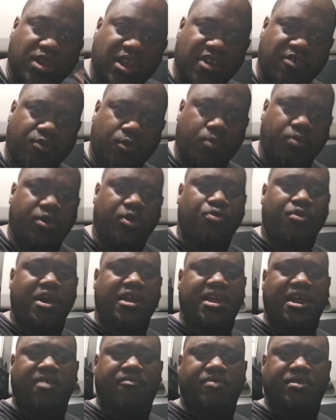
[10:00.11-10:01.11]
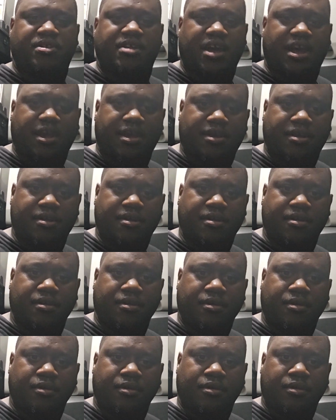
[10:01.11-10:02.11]
live who regret every day.
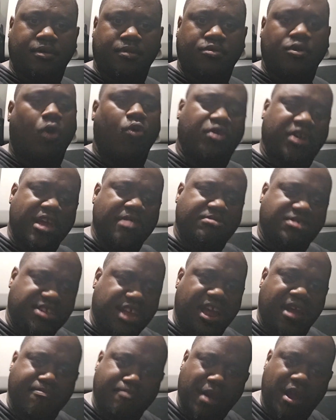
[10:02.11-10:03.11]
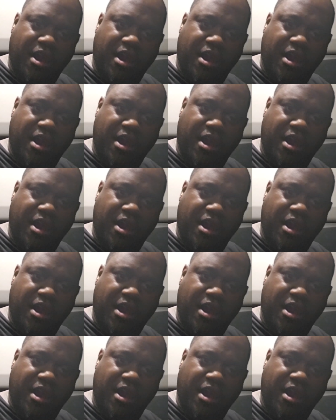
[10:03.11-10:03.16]
Don't keep staying